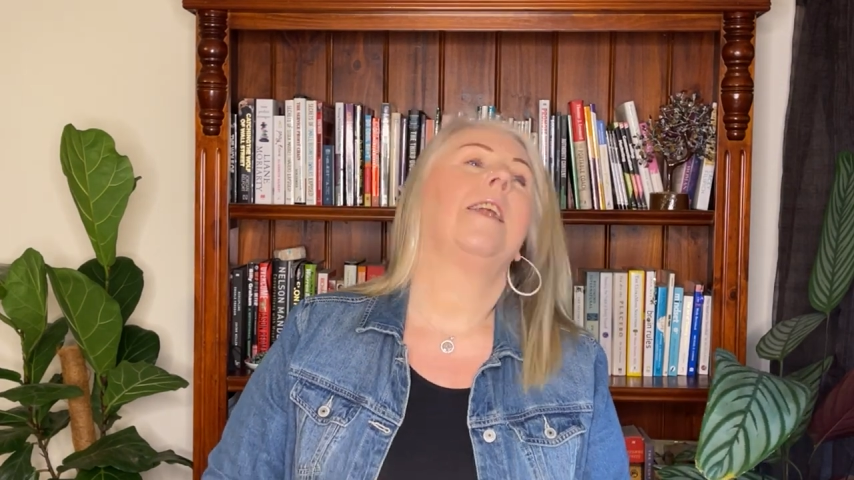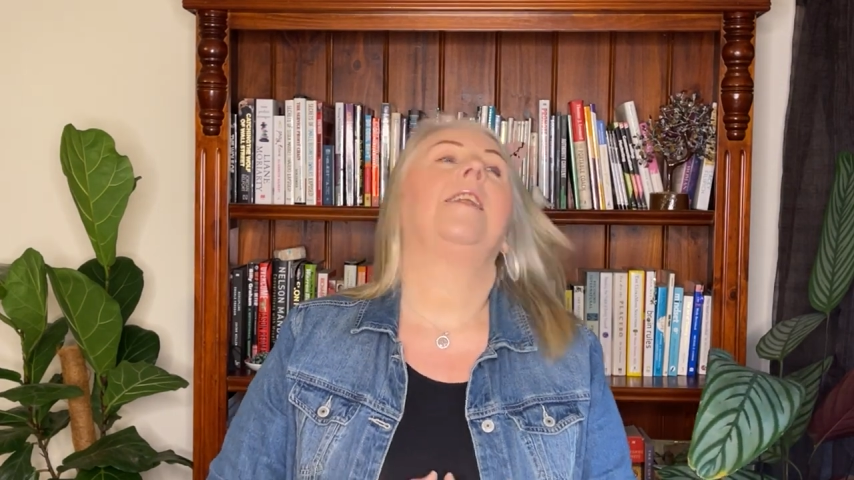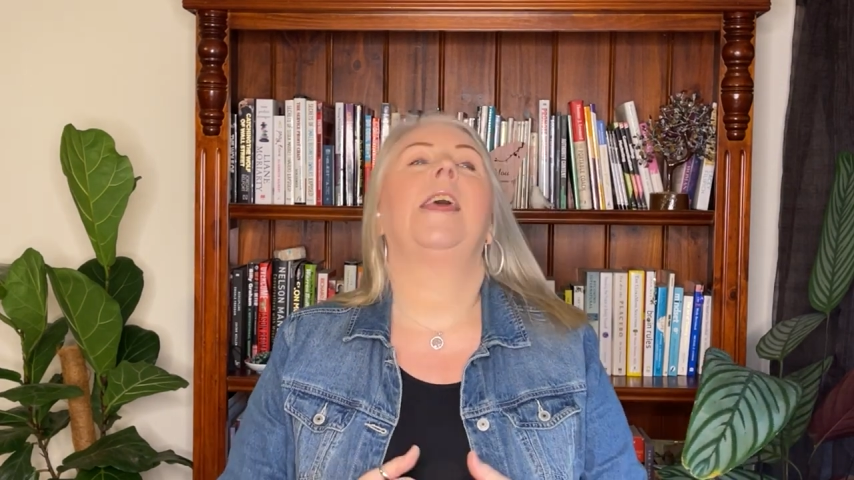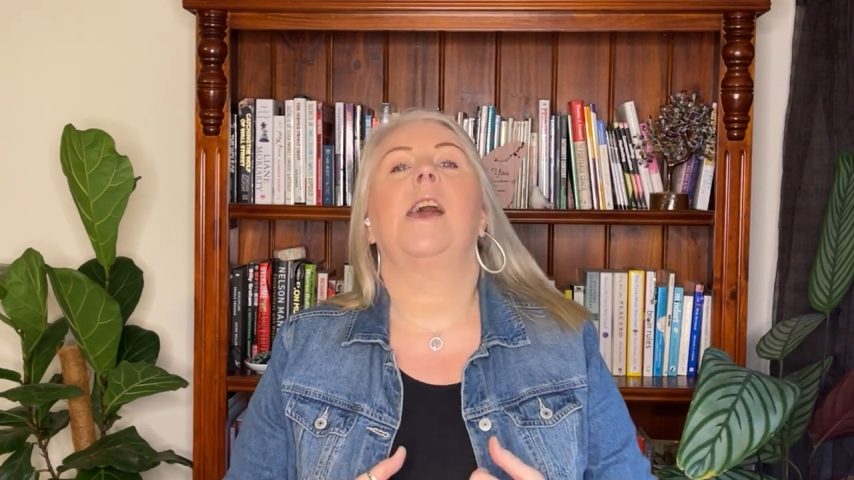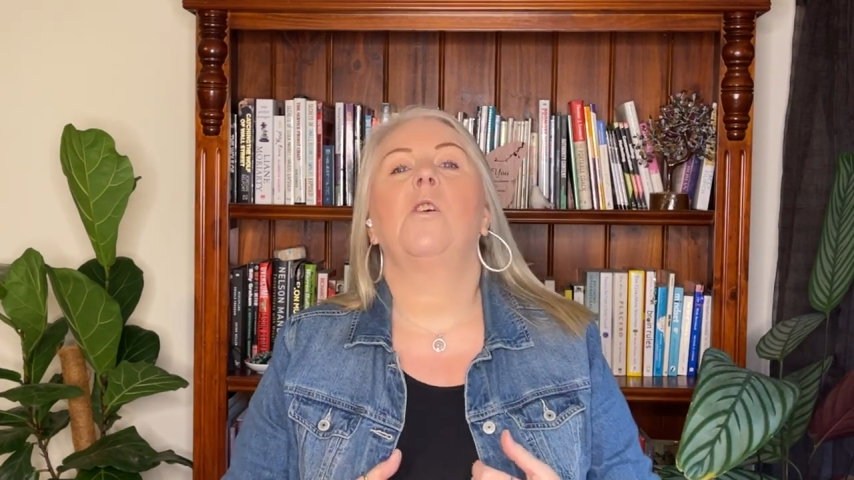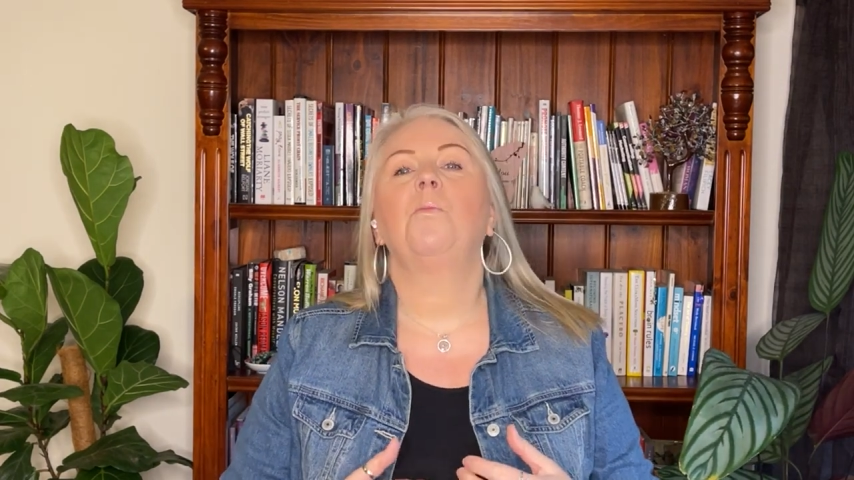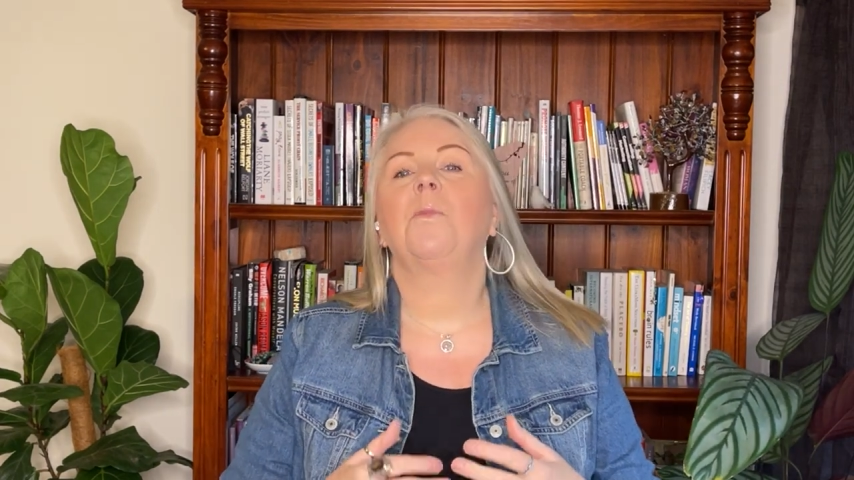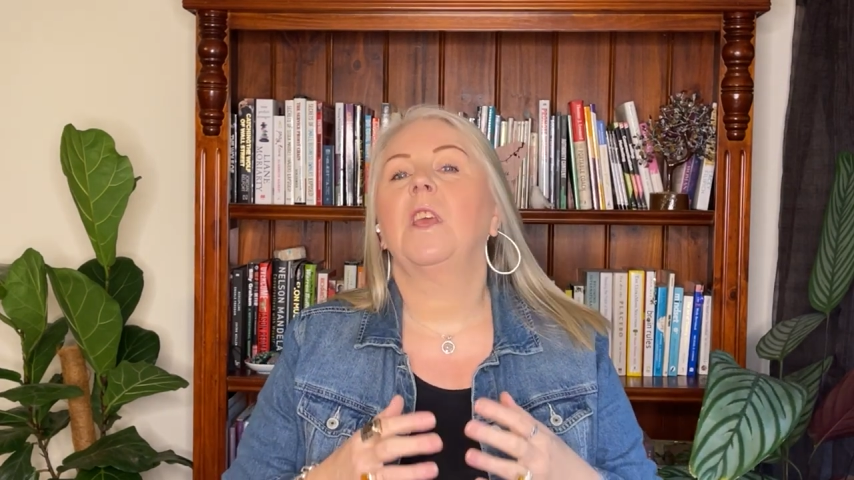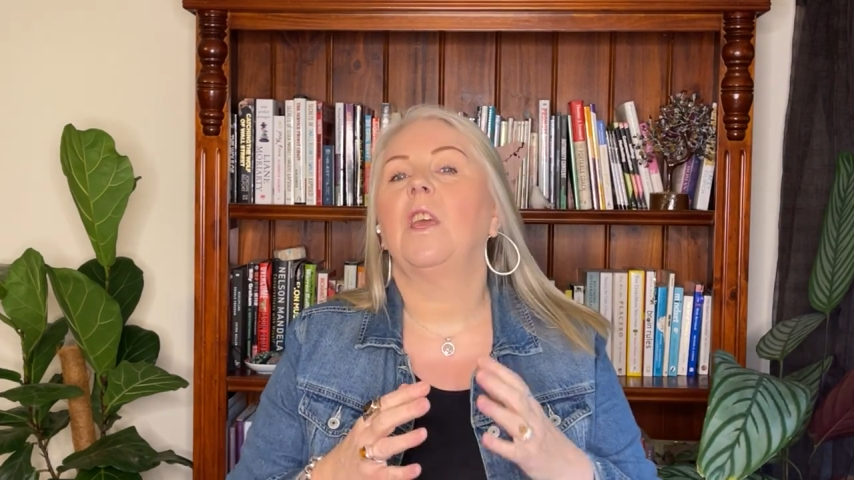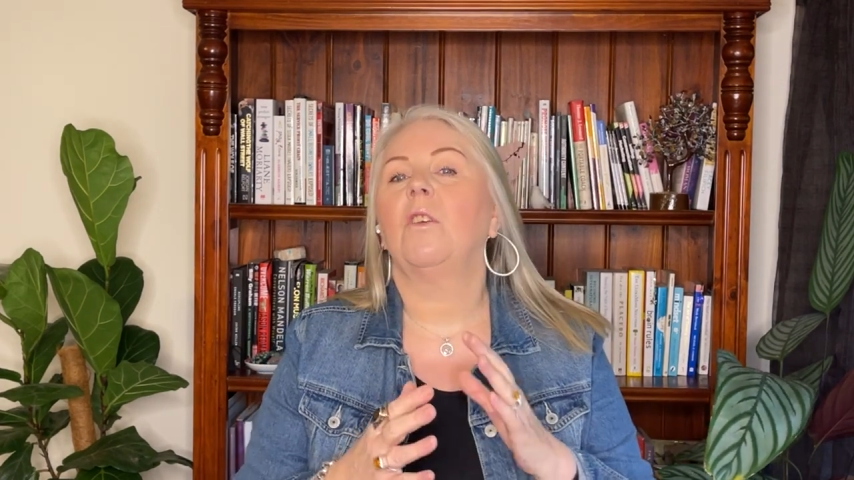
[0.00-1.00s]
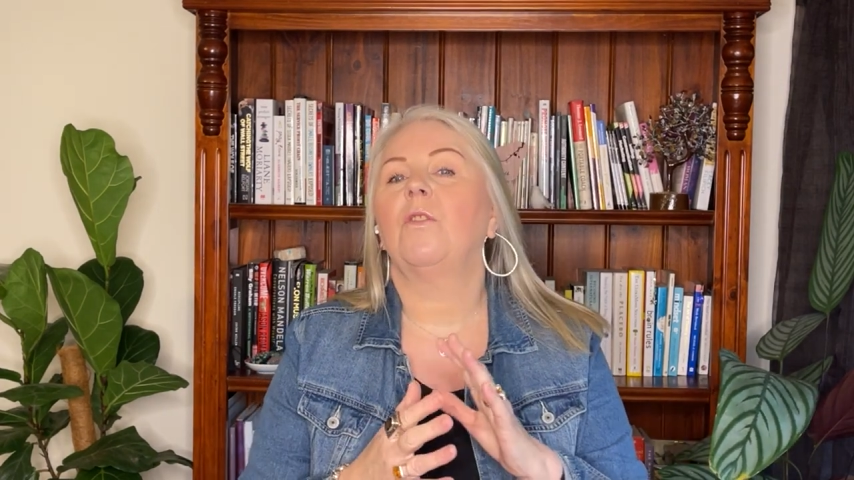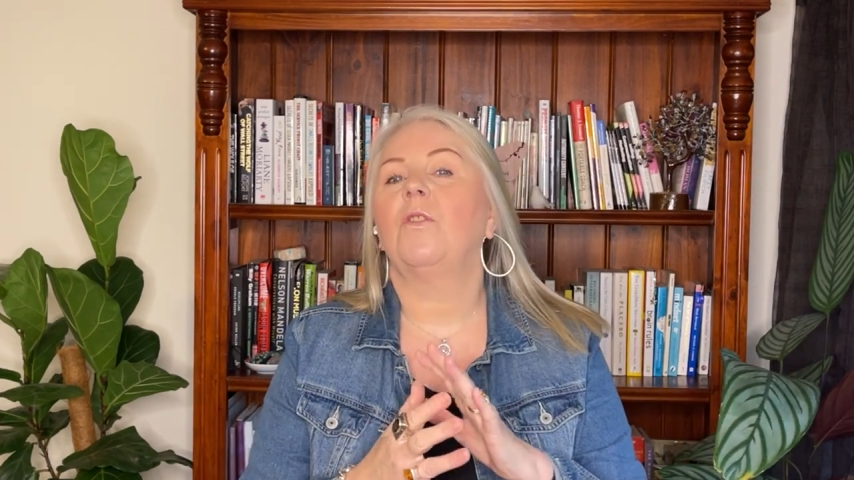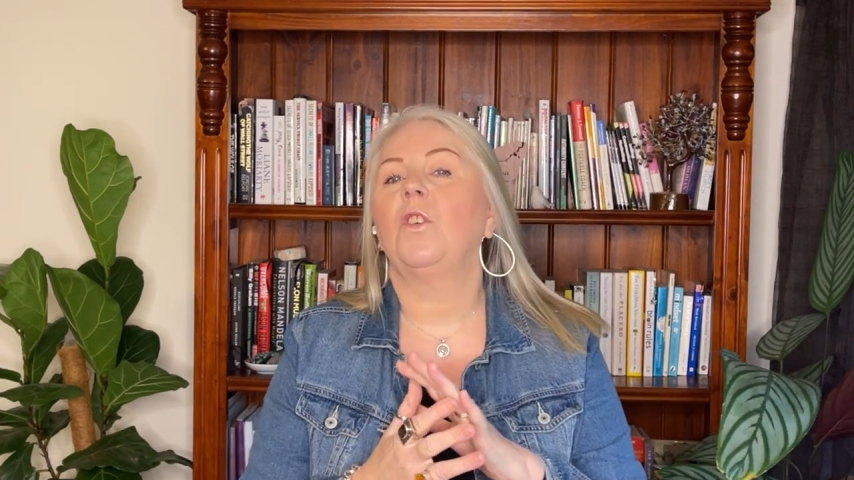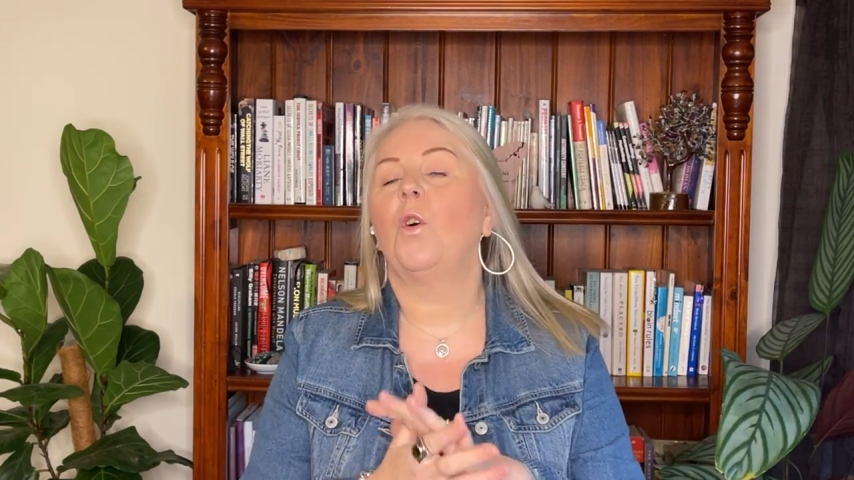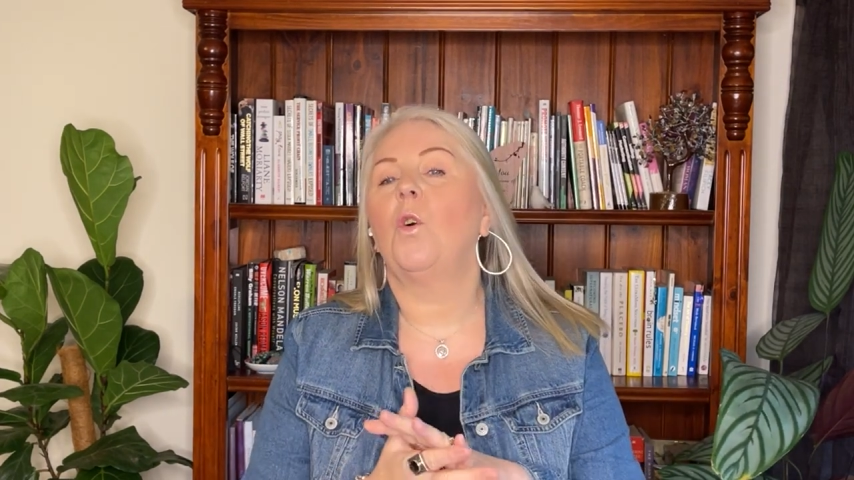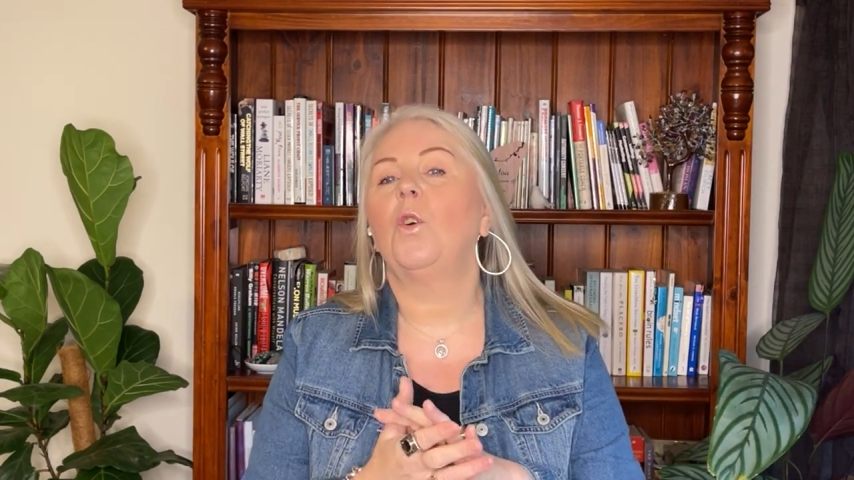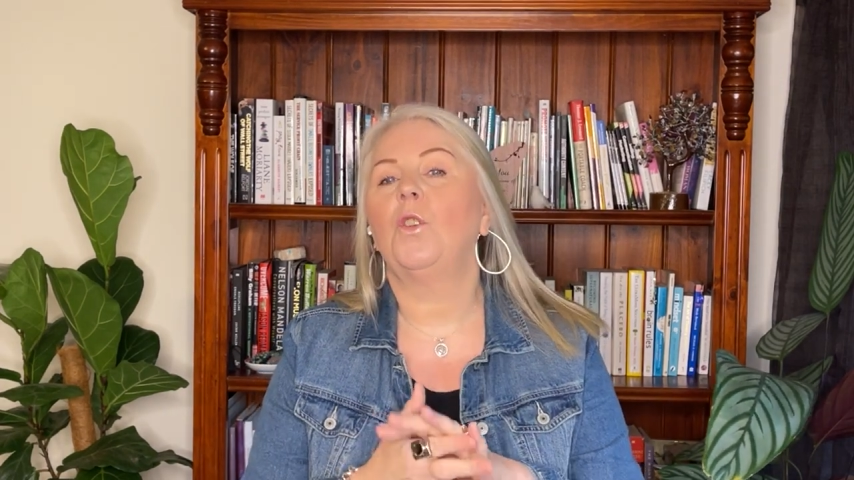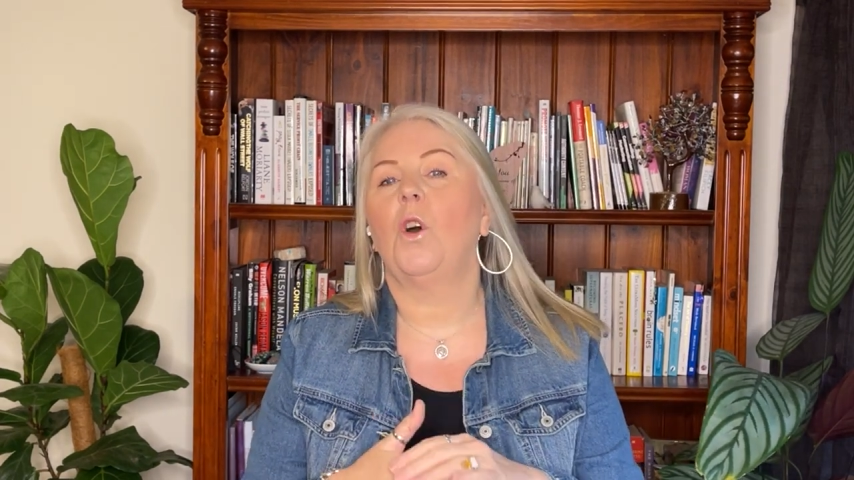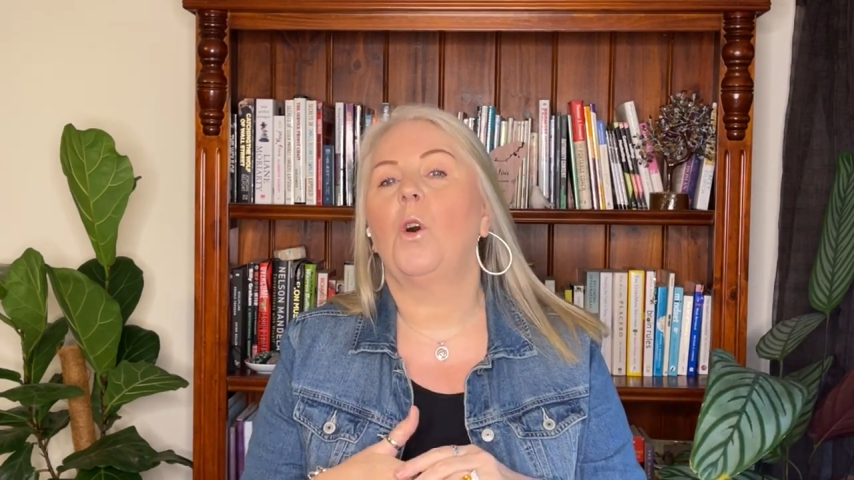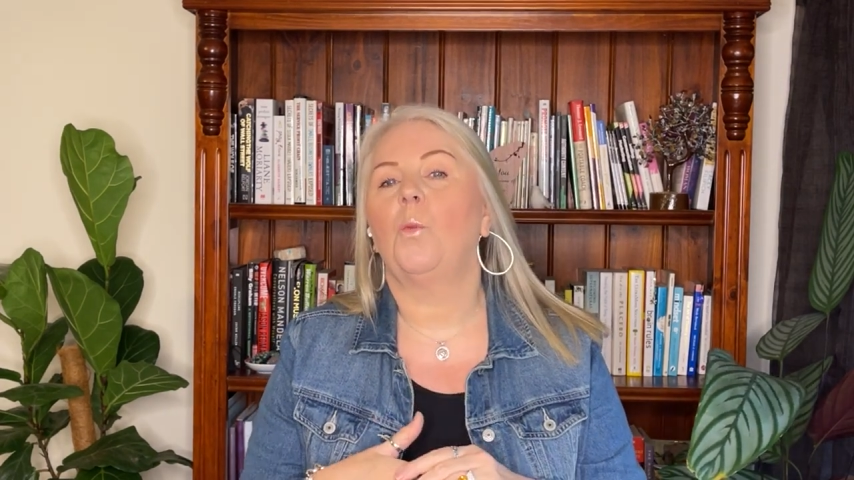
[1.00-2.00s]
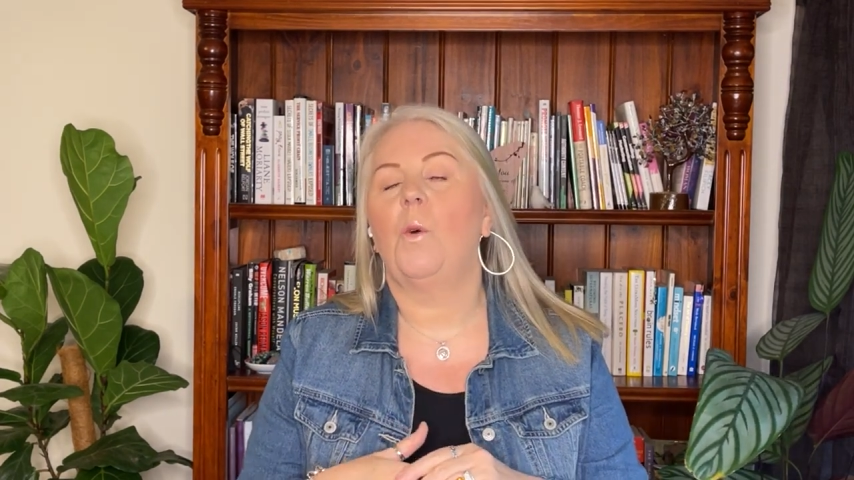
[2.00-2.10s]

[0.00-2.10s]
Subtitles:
Now, if you're not